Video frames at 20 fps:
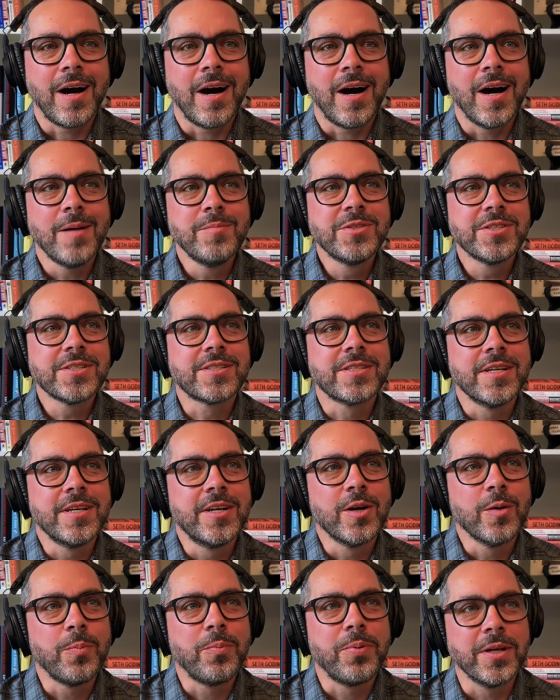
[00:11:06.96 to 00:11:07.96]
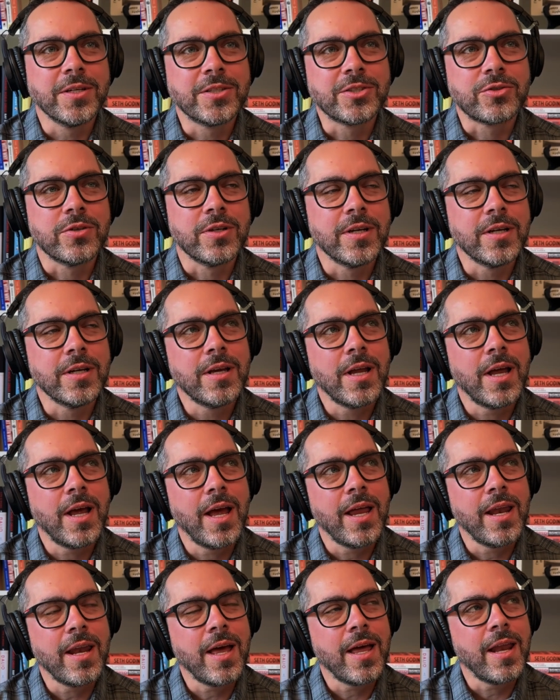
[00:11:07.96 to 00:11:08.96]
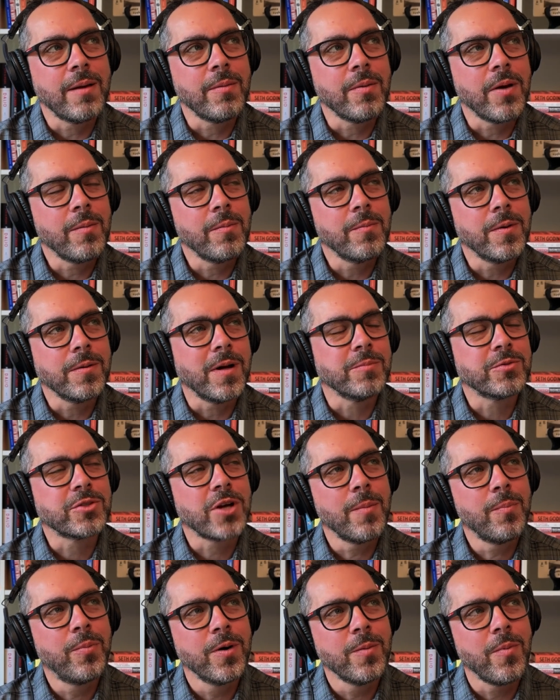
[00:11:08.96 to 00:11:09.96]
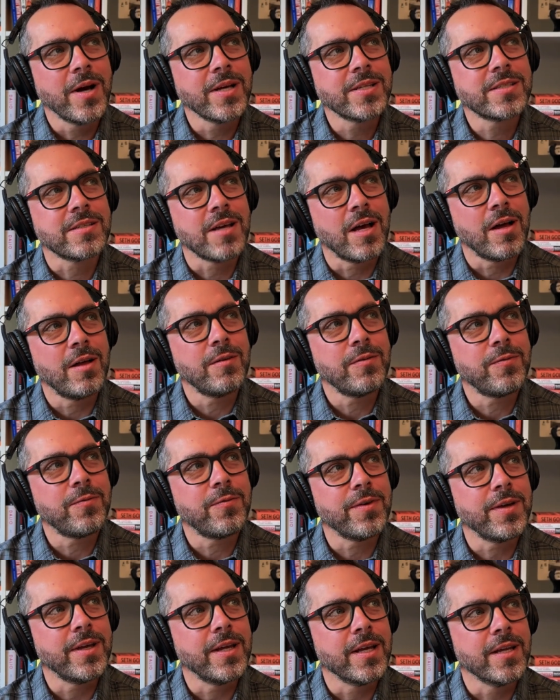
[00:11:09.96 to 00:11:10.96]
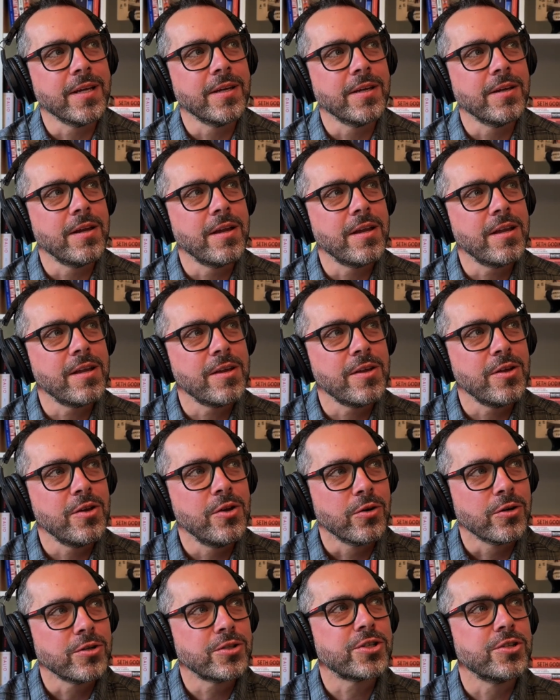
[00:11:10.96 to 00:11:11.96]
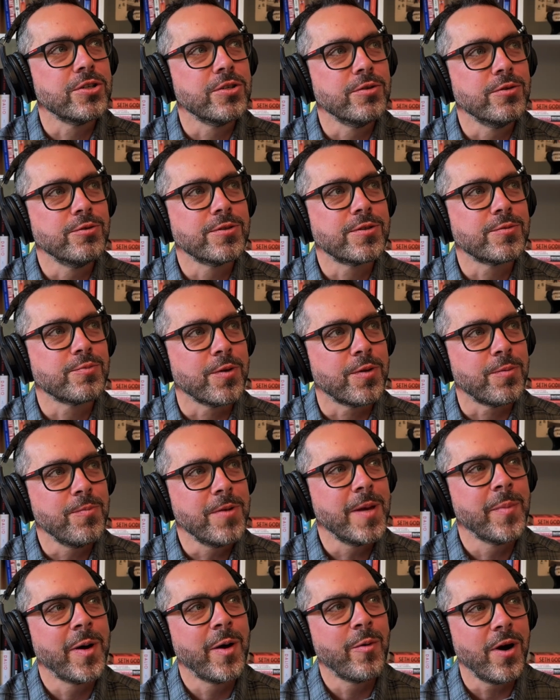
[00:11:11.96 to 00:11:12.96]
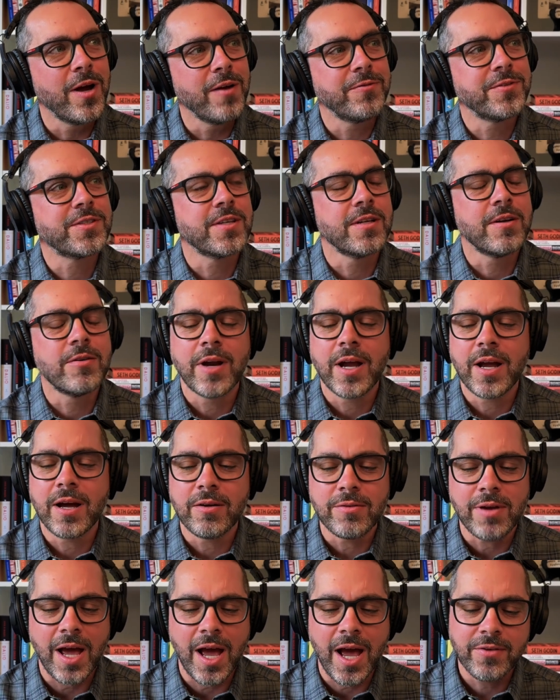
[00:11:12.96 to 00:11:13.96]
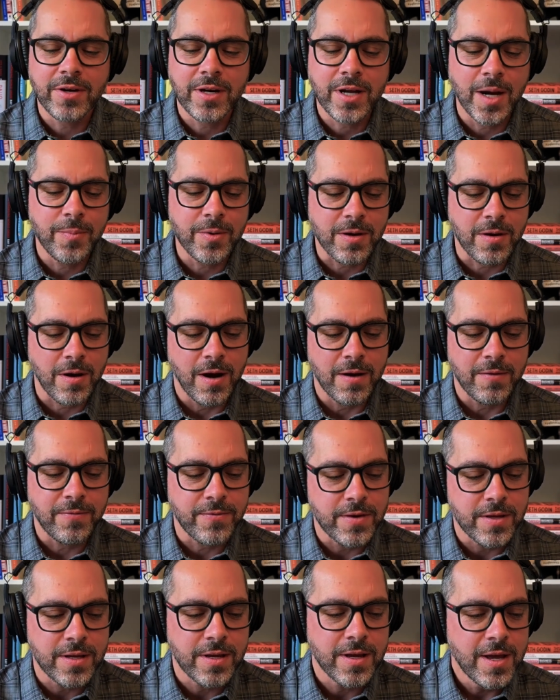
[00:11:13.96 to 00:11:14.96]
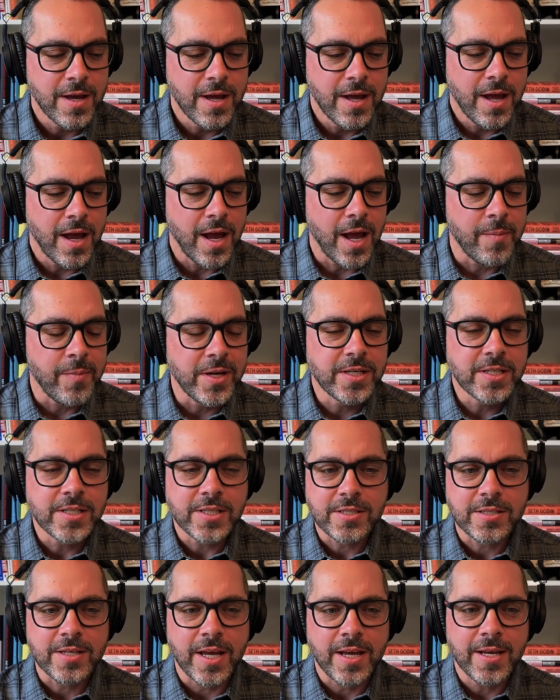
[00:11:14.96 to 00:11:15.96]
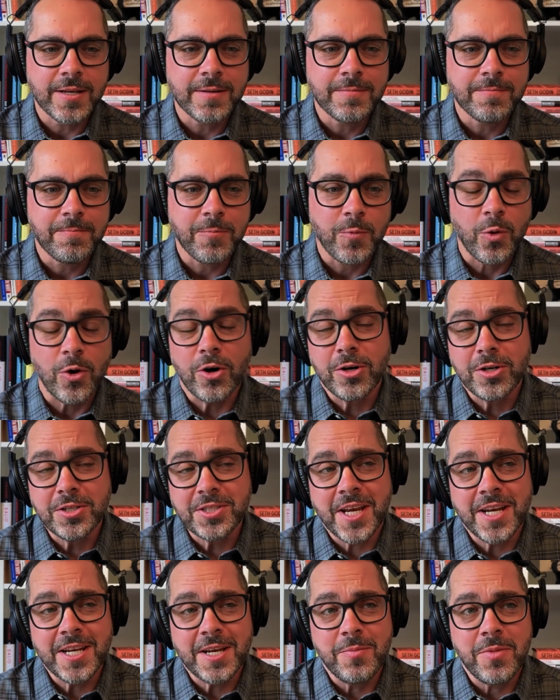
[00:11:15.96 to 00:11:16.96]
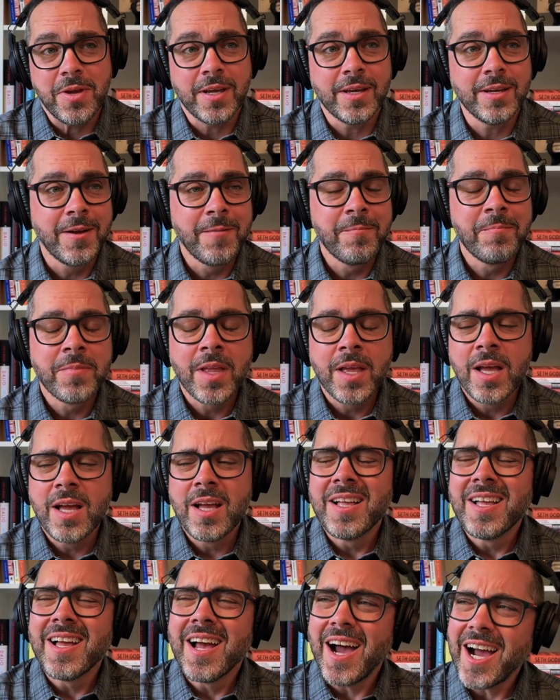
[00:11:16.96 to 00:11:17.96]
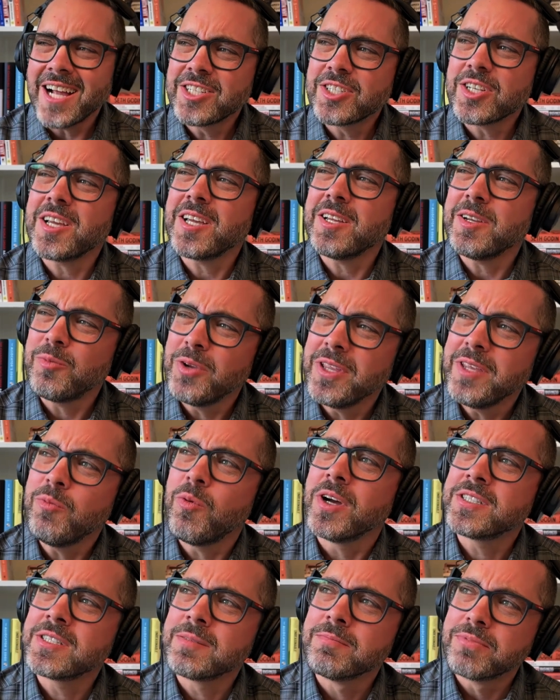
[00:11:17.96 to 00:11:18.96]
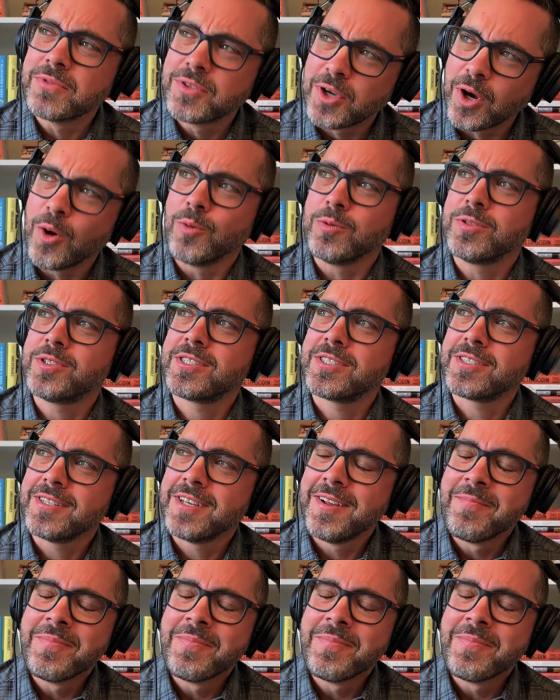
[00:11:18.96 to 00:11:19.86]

I'm just sitting here picturing, and I'm trying to put myself in your shoes with me and my wife sitting around having a cup of coffee, and me just saying, or her saying to me, I really want some goats.